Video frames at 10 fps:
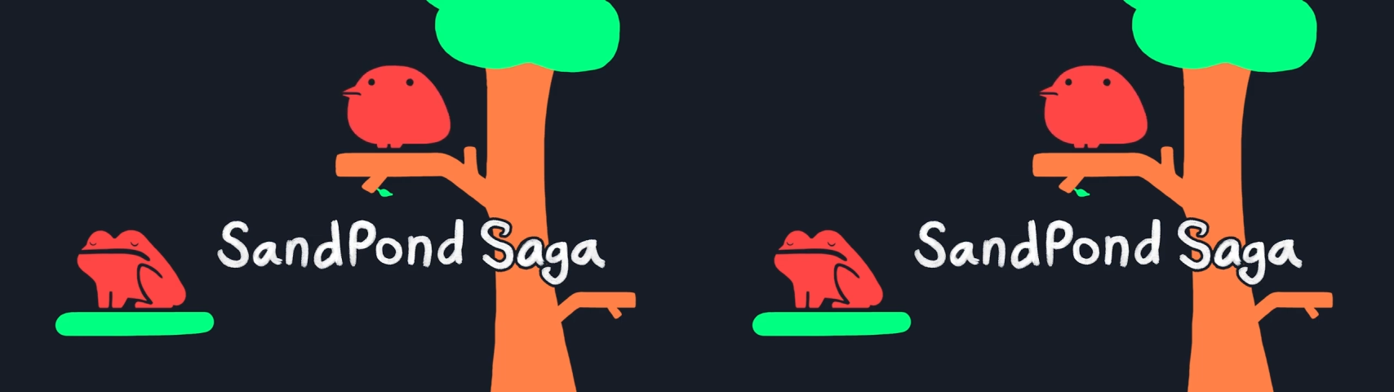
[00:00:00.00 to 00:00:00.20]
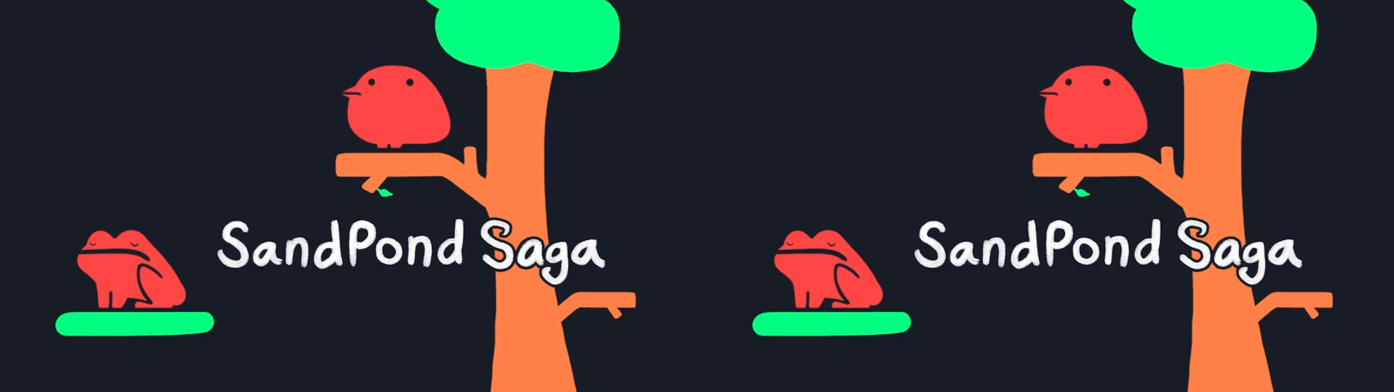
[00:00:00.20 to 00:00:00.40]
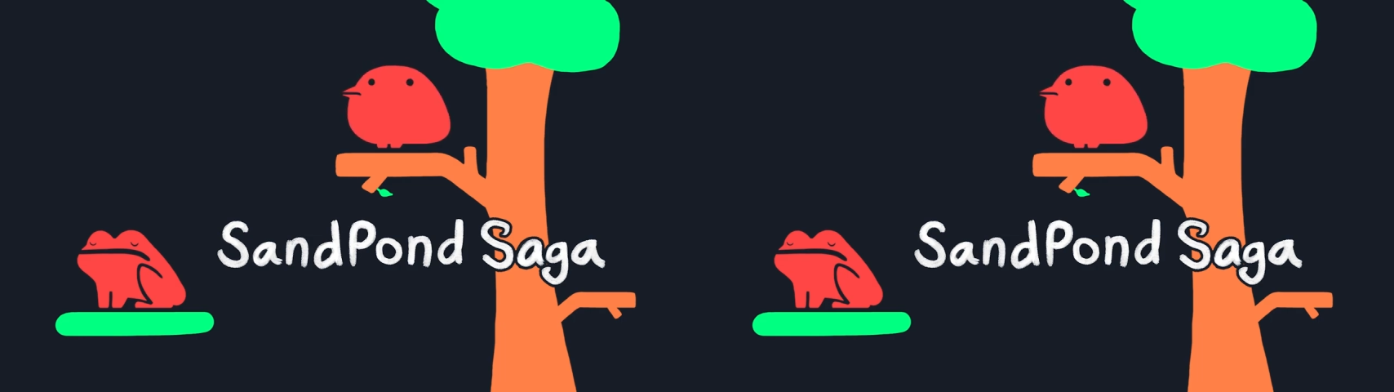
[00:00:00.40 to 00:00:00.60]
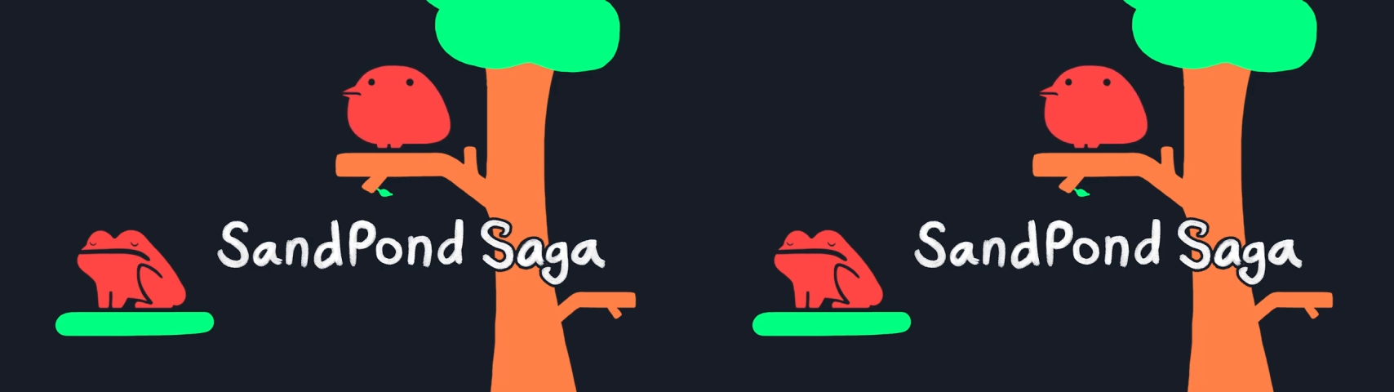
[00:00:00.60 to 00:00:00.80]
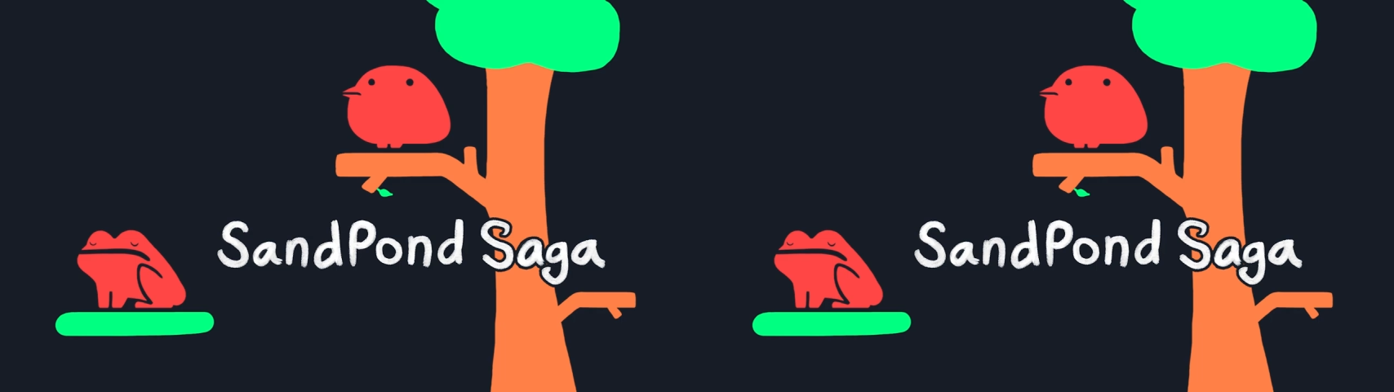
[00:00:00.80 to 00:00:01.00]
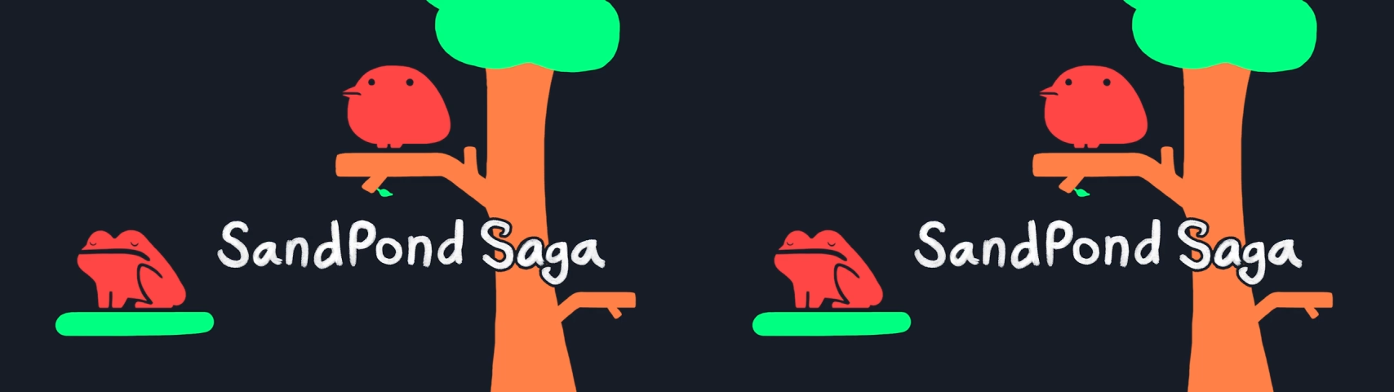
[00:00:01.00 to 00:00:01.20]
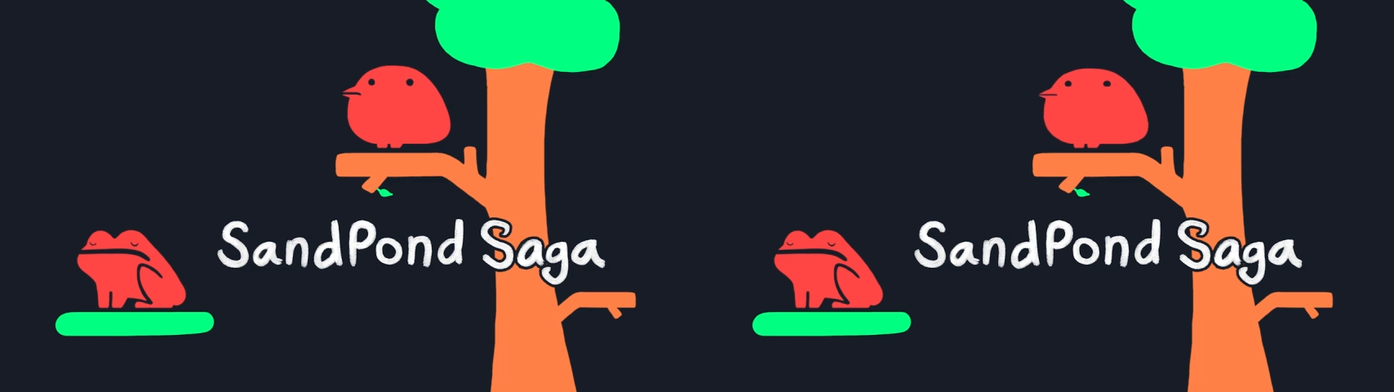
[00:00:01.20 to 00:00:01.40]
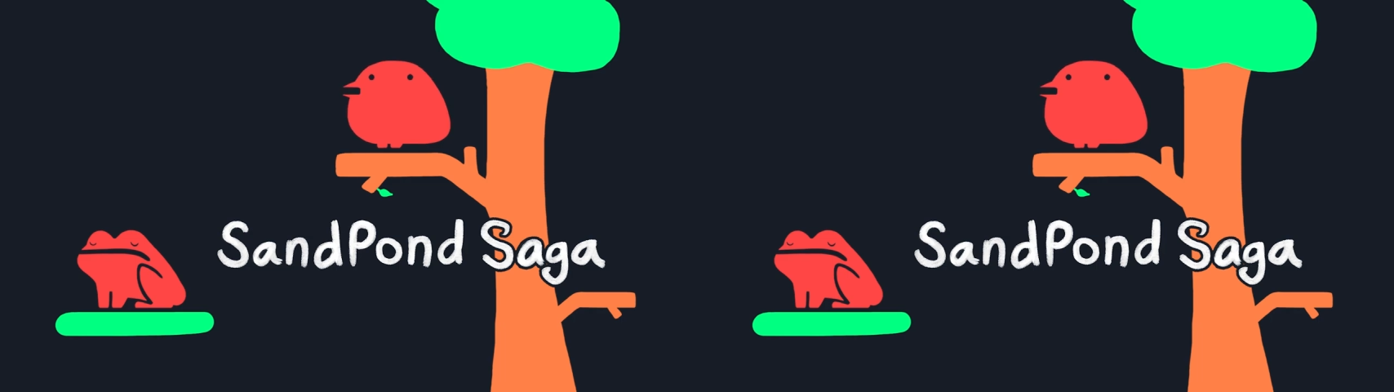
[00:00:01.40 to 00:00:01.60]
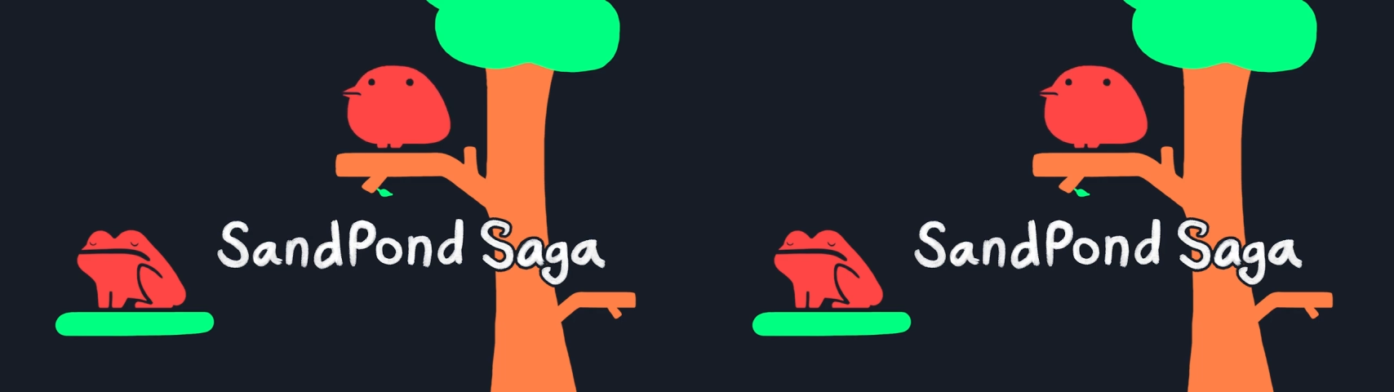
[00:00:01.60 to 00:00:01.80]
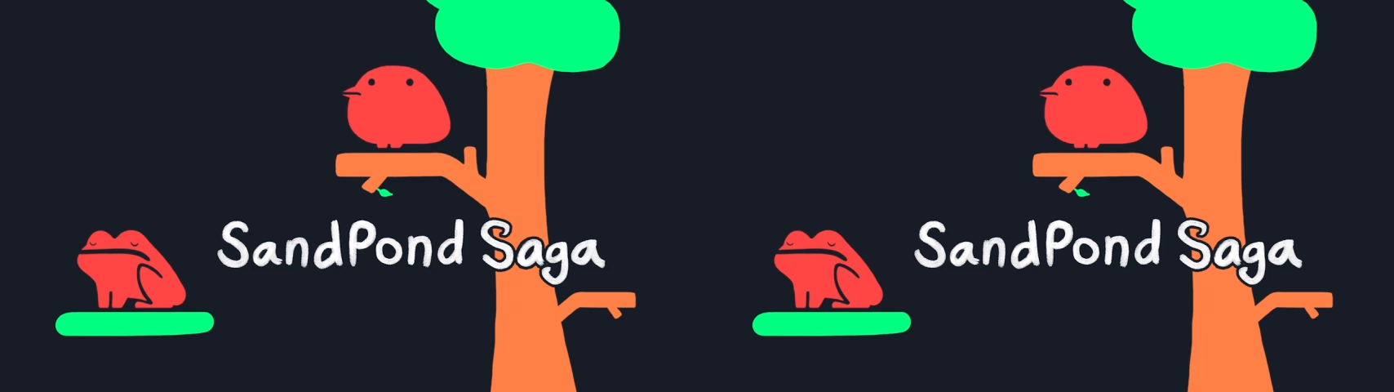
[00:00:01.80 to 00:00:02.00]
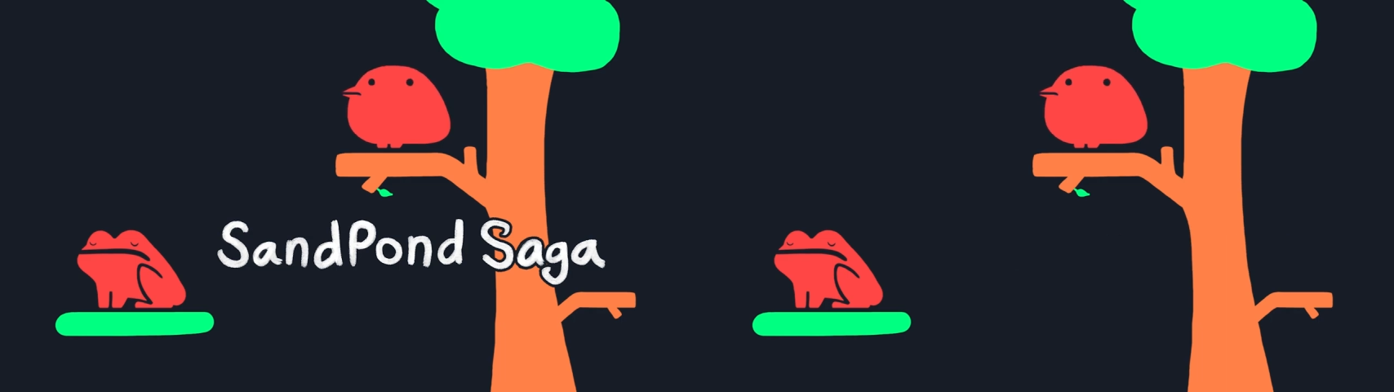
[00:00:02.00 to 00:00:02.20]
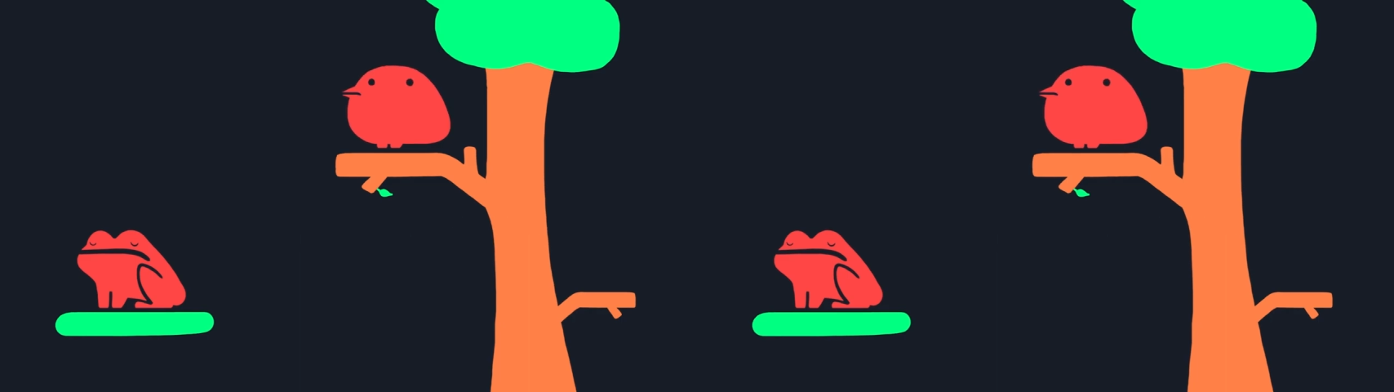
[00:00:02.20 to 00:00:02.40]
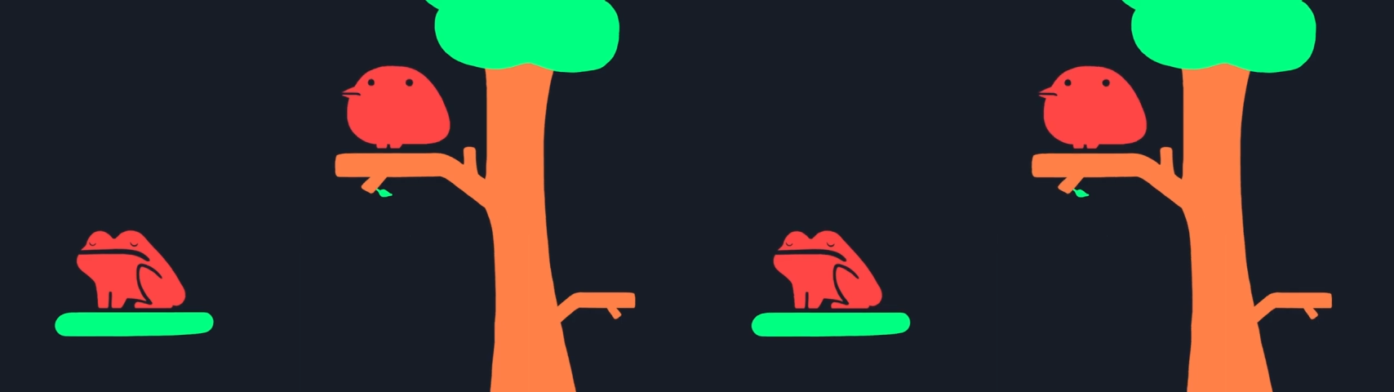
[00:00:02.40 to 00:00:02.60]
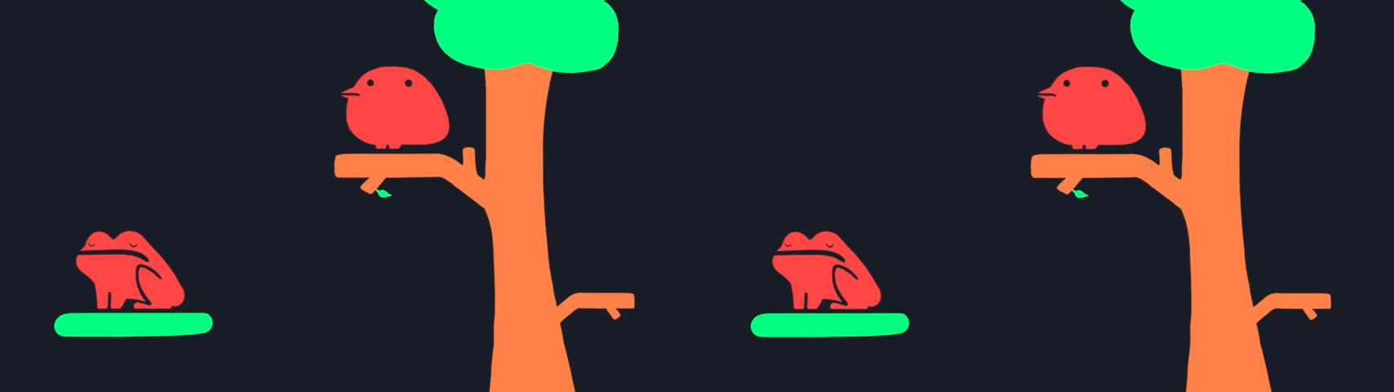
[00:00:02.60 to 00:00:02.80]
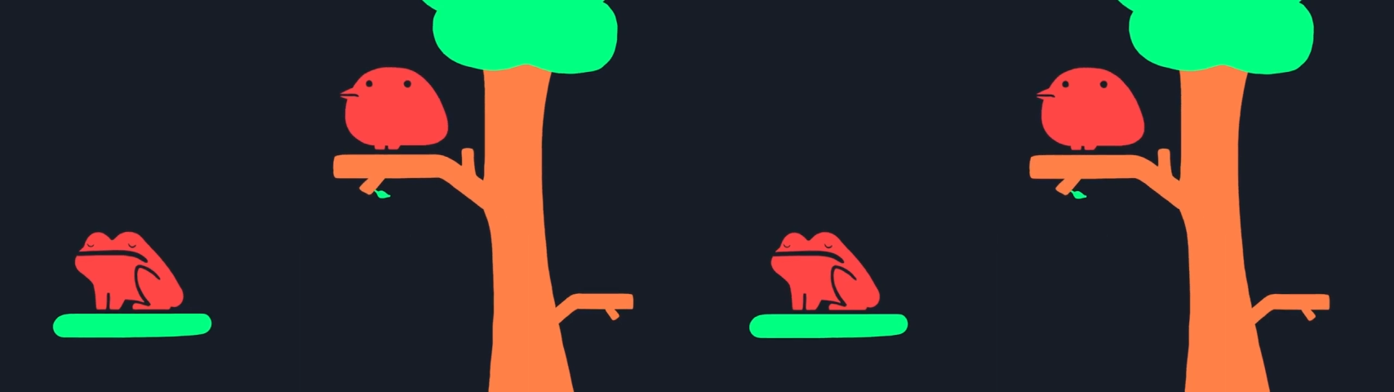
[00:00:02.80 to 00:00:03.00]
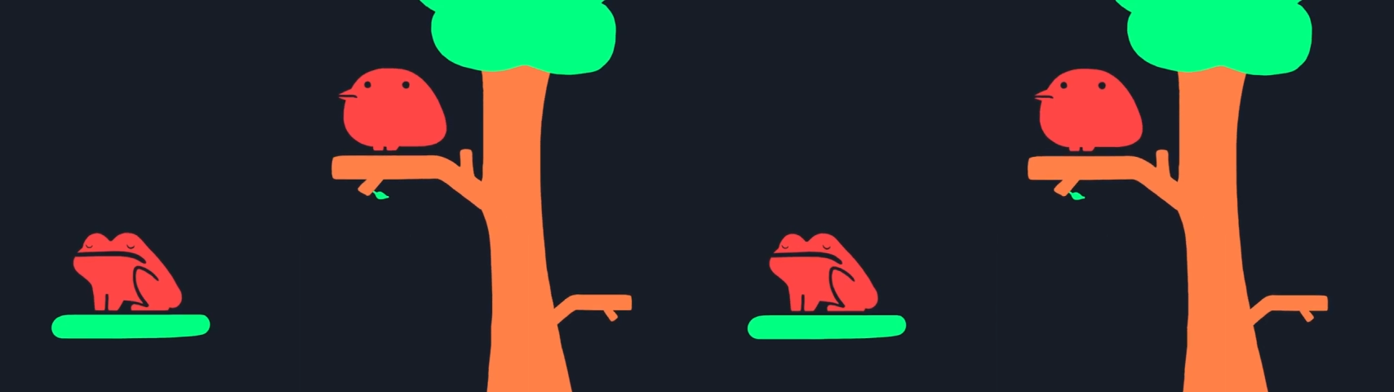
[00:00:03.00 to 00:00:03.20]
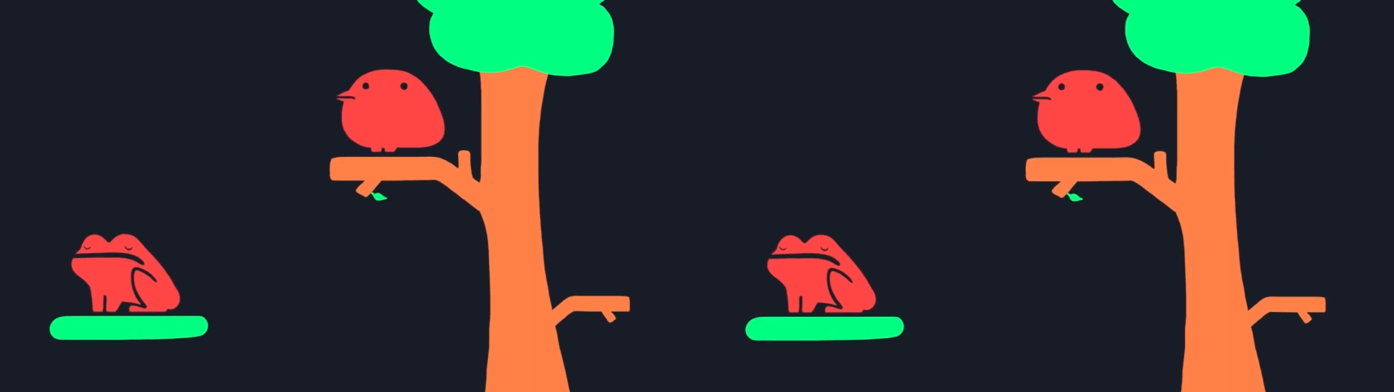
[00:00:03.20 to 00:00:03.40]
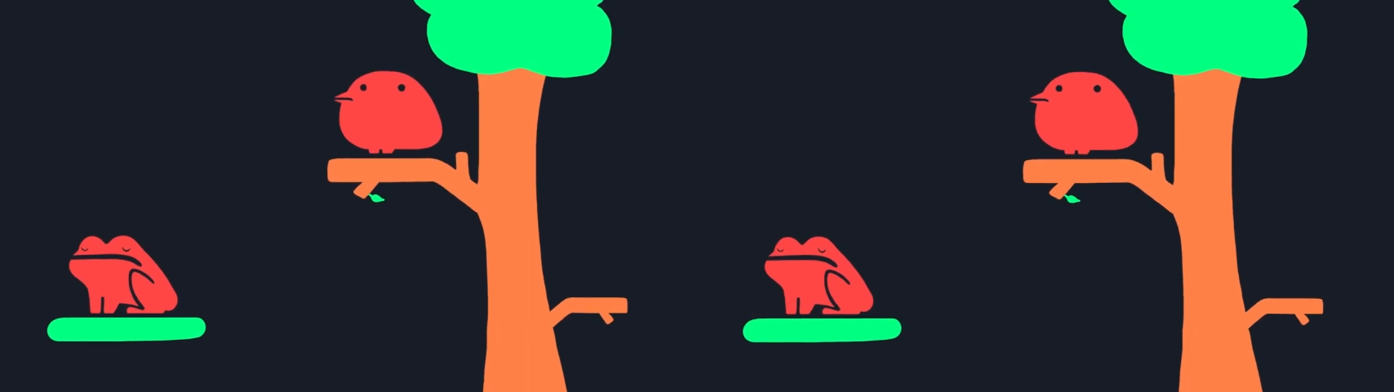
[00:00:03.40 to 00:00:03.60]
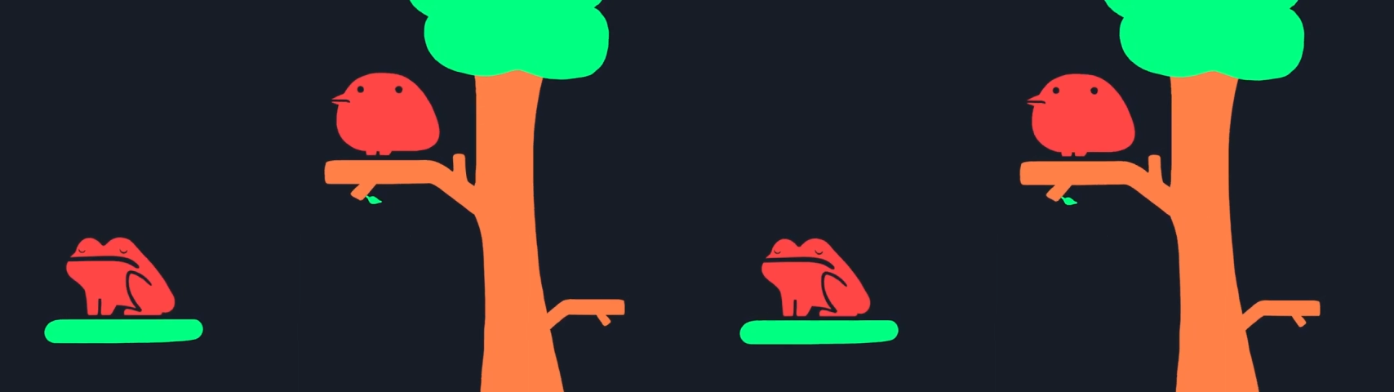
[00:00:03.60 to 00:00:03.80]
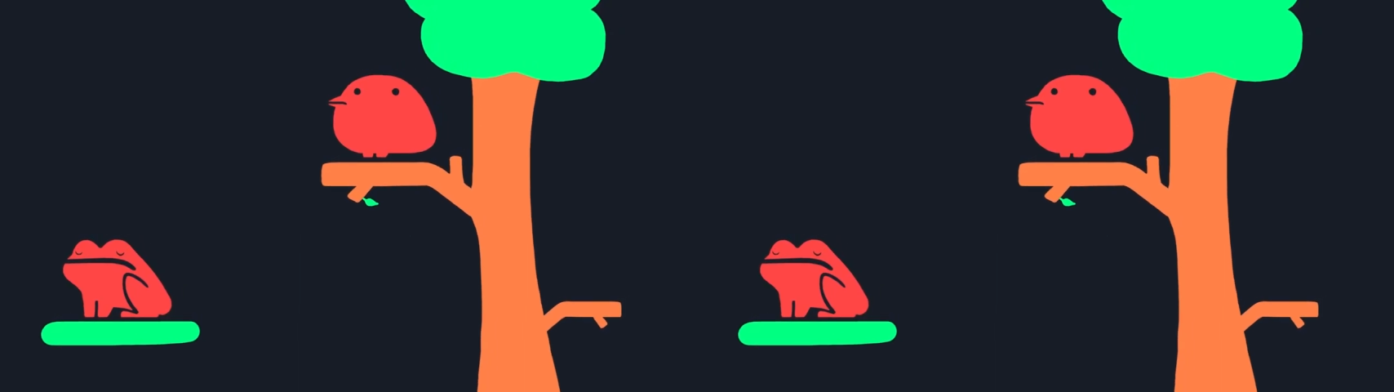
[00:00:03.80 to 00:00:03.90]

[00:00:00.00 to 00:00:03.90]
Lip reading: Nobody's mouth can be seen.